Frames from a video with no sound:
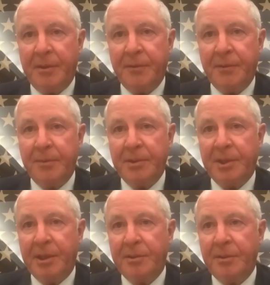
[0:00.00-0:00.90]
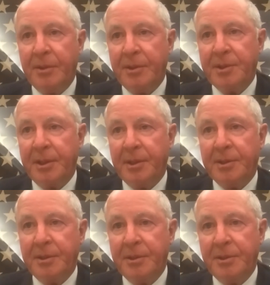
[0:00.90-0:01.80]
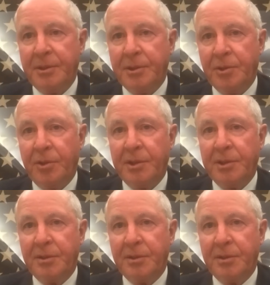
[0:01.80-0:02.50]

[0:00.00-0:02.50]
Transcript: out from your schedule in the Senate to, to join us.